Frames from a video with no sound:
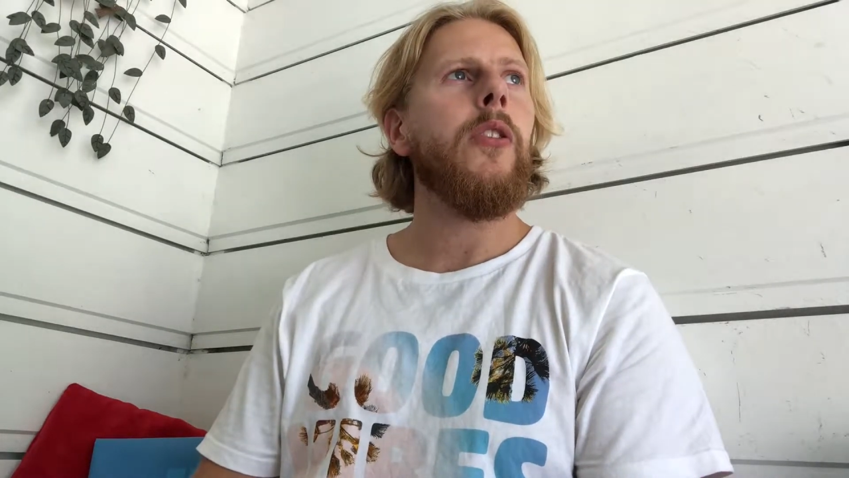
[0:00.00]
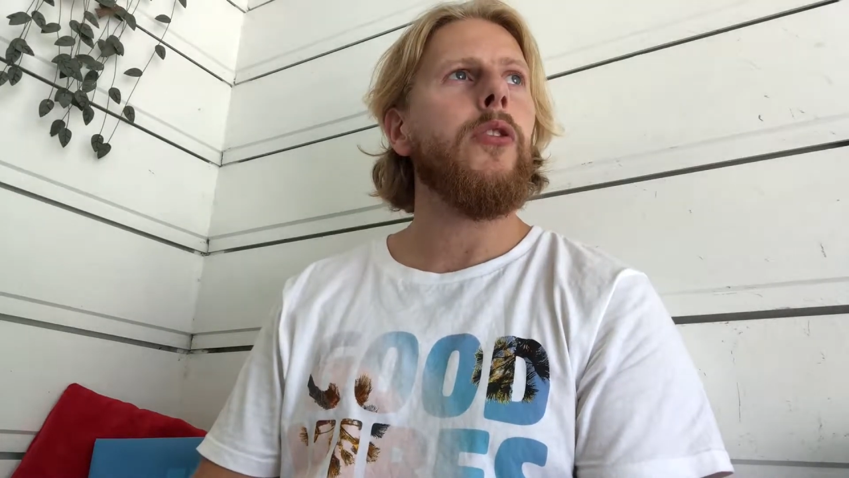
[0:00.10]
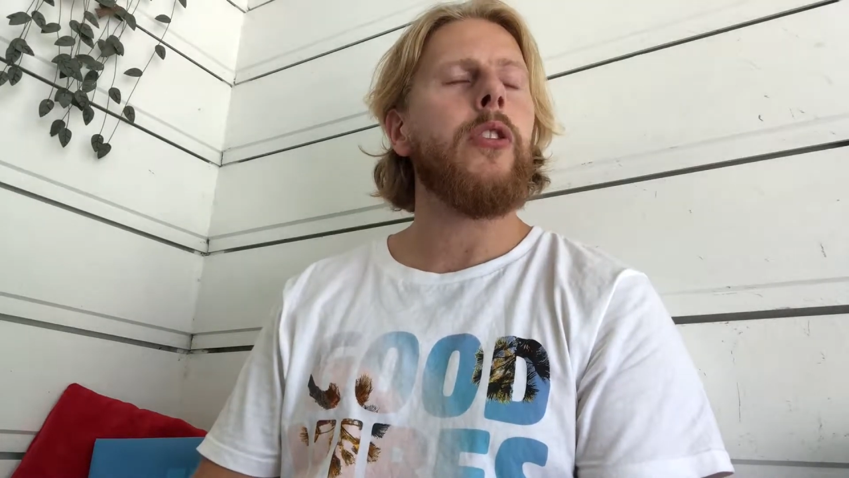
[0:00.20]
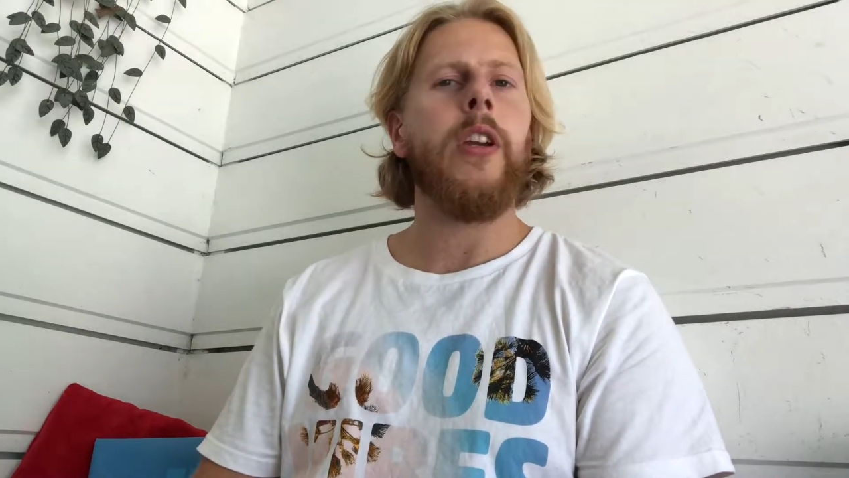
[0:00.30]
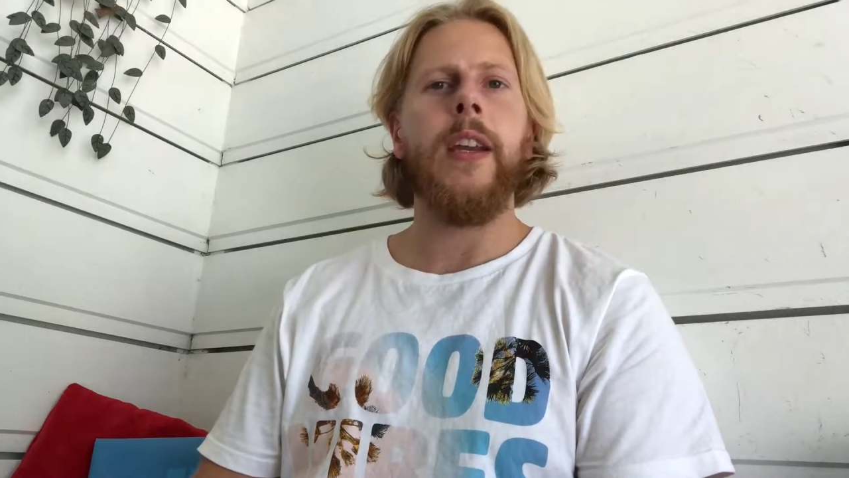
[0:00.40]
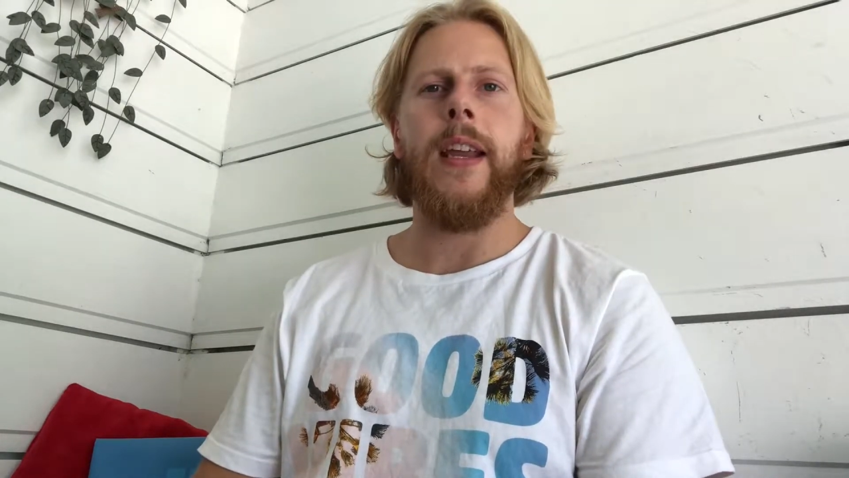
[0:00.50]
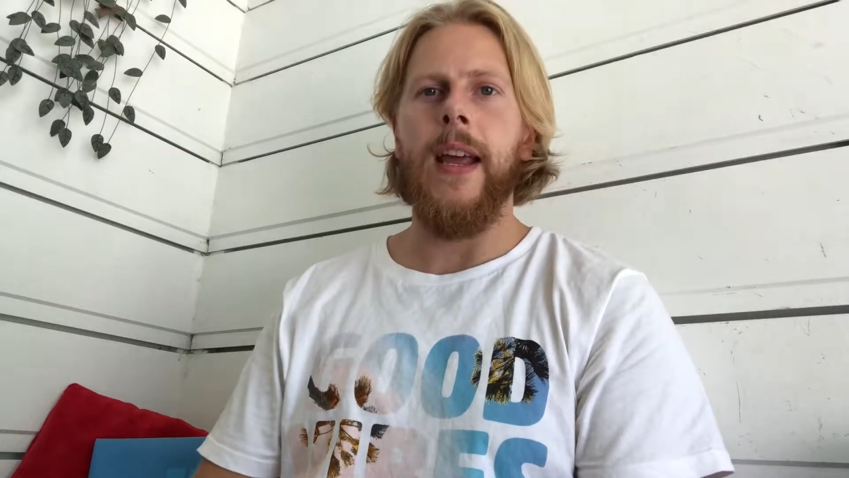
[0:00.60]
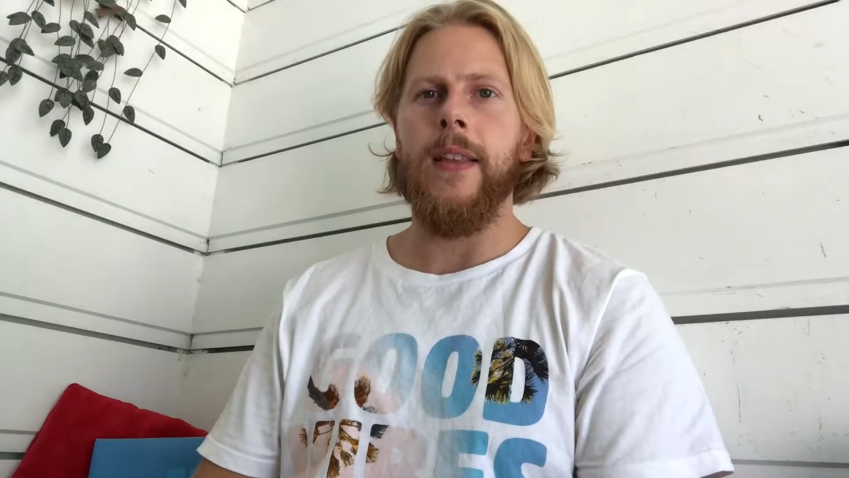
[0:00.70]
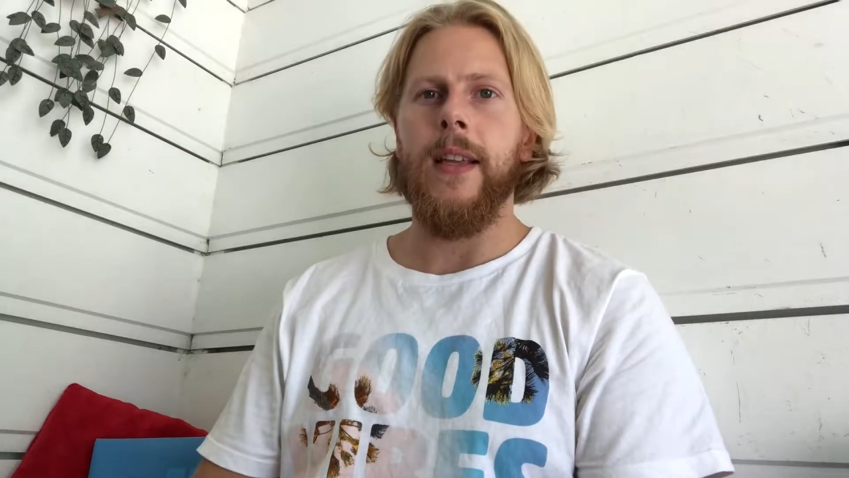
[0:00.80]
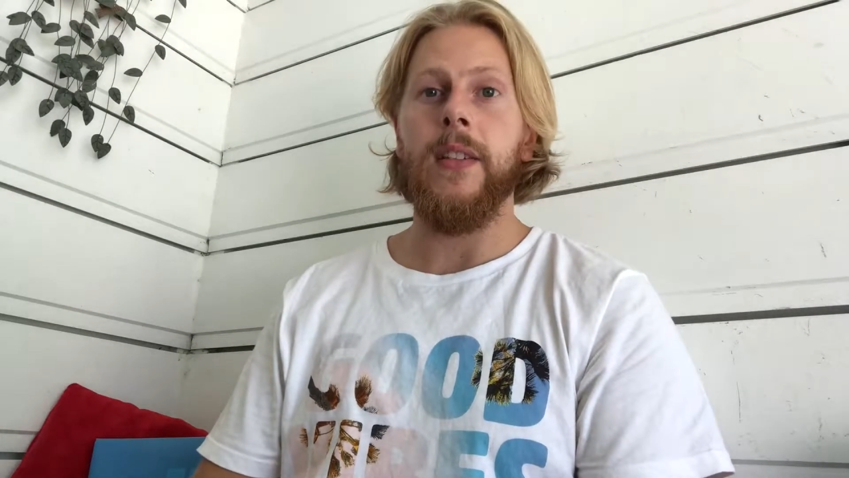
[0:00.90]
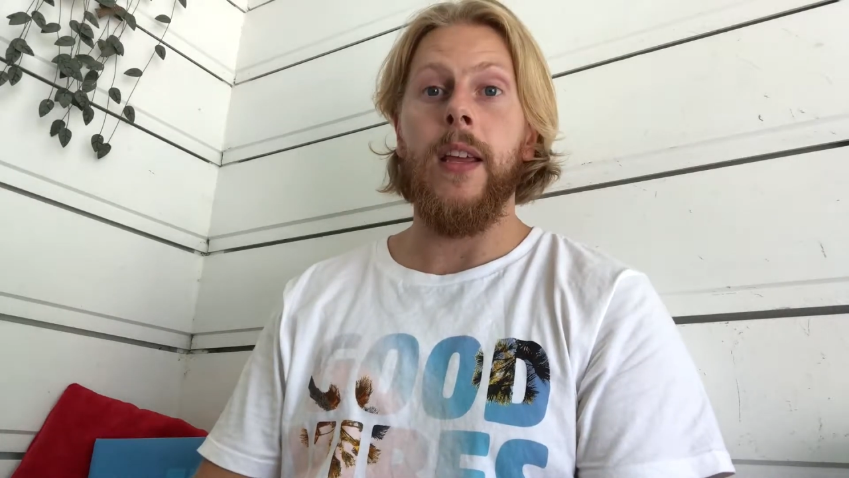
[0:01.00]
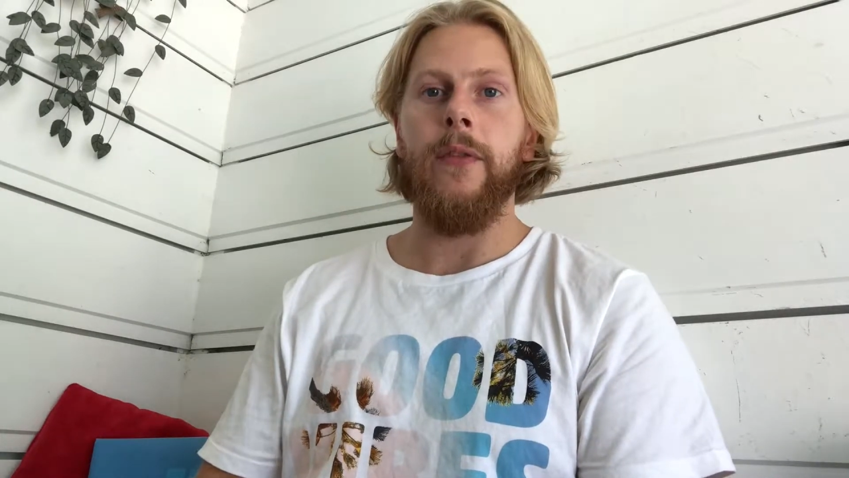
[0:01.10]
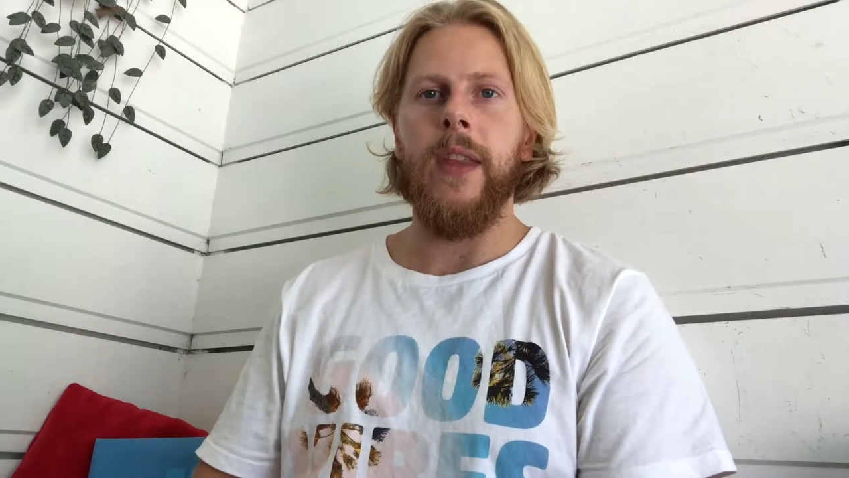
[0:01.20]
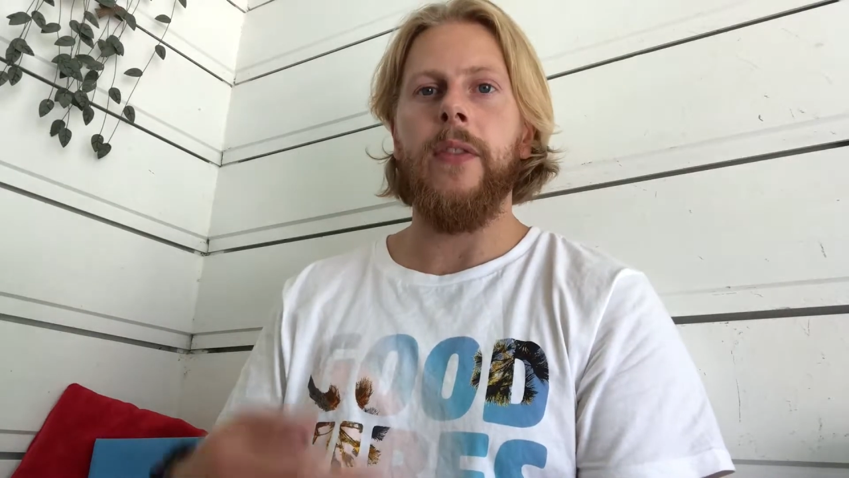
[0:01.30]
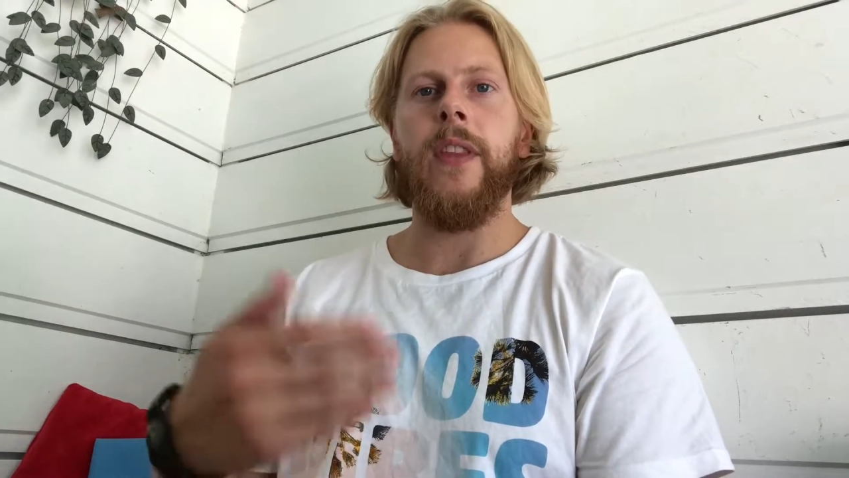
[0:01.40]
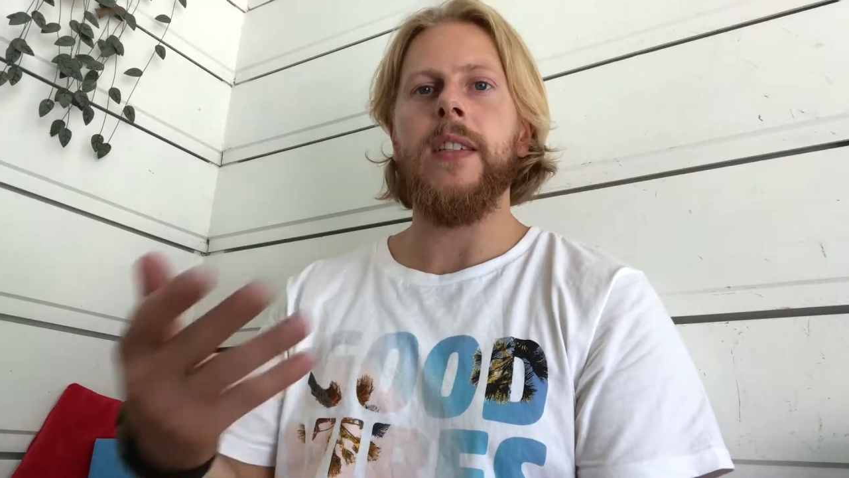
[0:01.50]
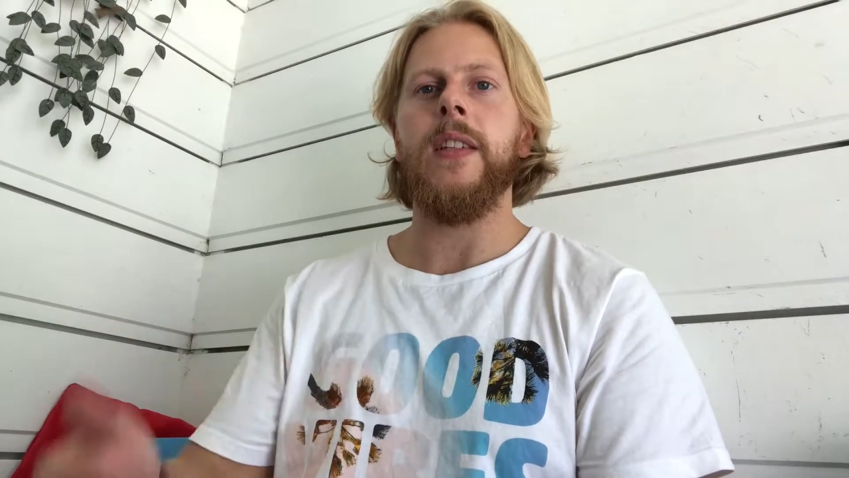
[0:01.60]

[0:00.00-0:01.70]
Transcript: you can get this. If this